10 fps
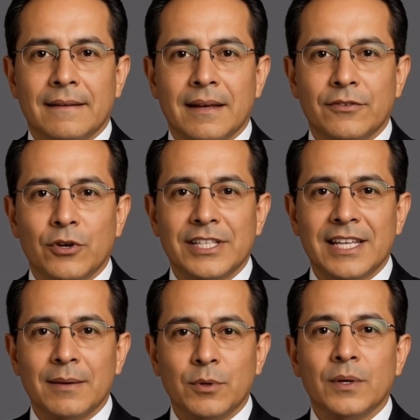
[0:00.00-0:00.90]
For
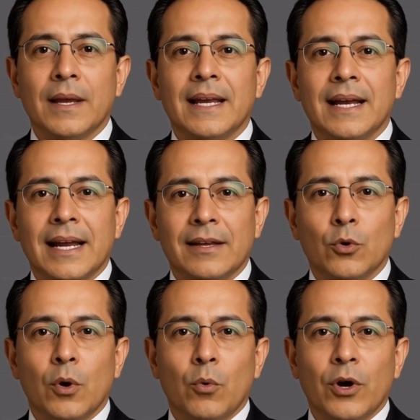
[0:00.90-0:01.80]
example, if
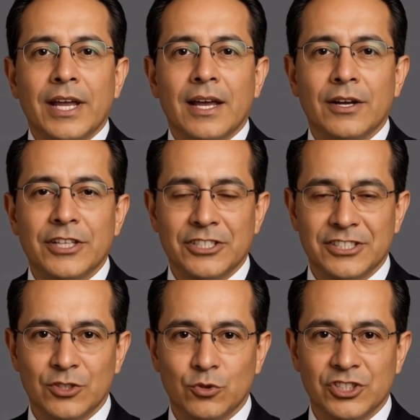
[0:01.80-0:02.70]
you are working on
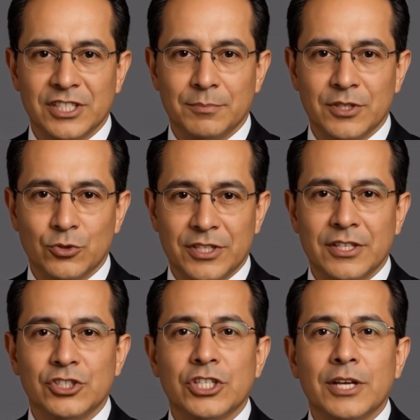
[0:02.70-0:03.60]
distinguishing between
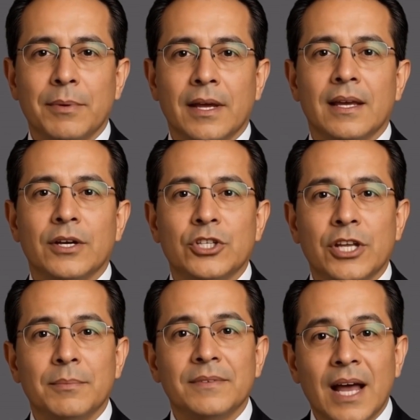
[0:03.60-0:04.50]
the sheep
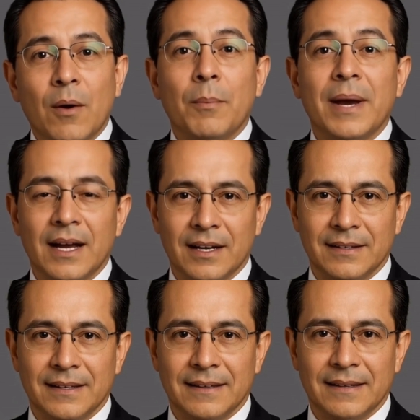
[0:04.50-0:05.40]
ship vowel pair,
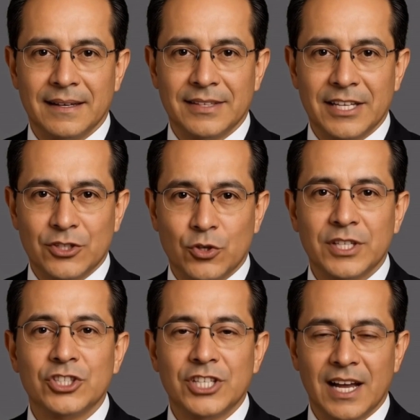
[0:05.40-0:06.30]
then
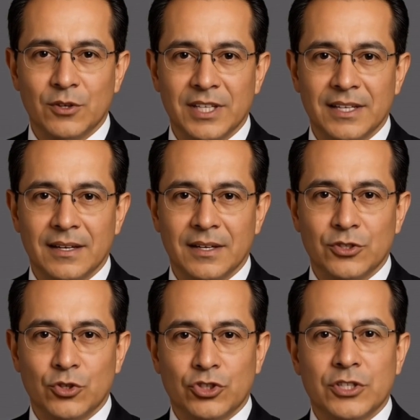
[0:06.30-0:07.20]
during shadowing,
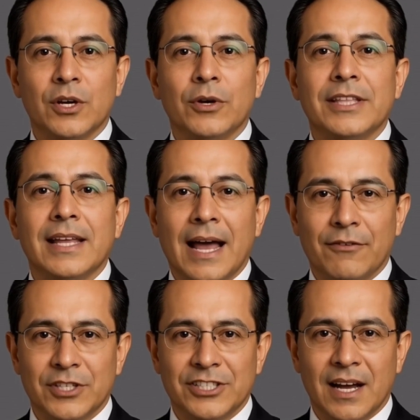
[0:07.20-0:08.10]
you should notice
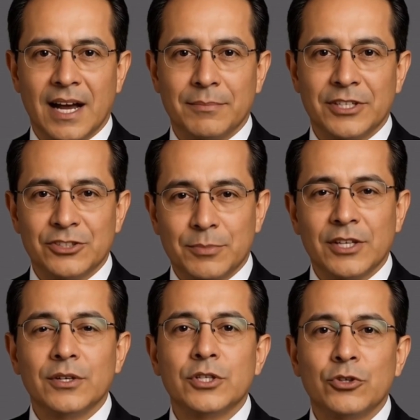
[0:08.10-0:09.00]
every time the
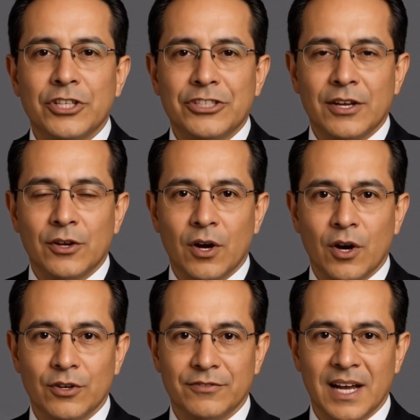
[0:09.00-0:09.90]
speaker uses the
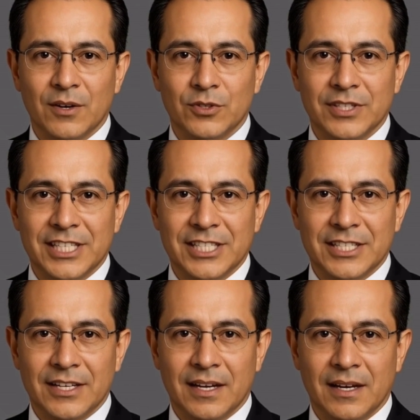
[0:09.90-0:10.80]
long vowel
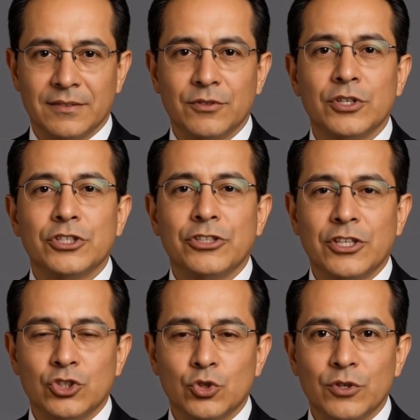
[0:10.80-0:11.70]
E versus the
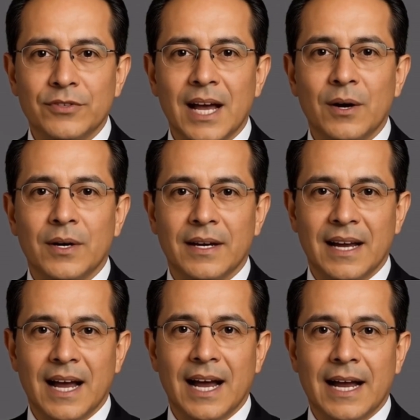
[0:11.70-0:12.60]
short vowel
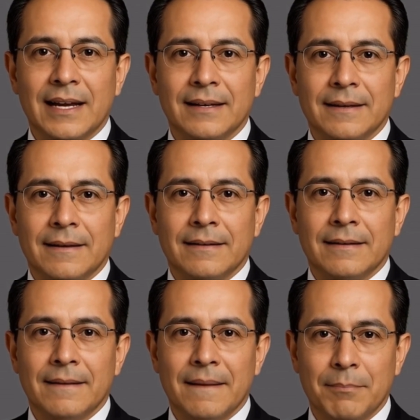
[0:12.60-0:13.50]
I.
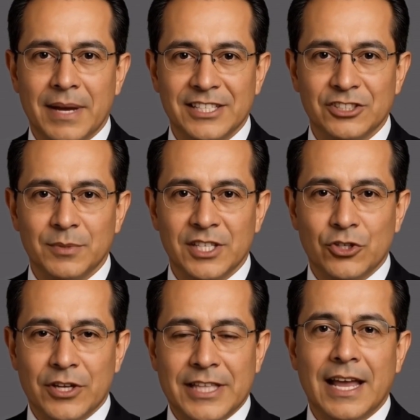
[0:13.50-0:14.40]
Pay
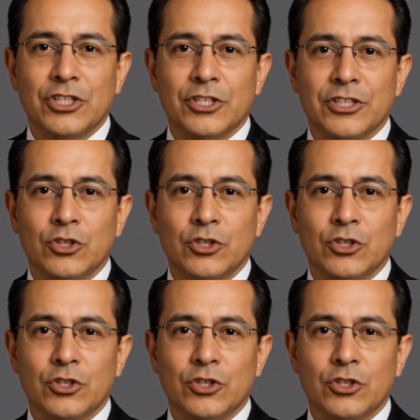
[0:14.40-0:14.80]
special attention to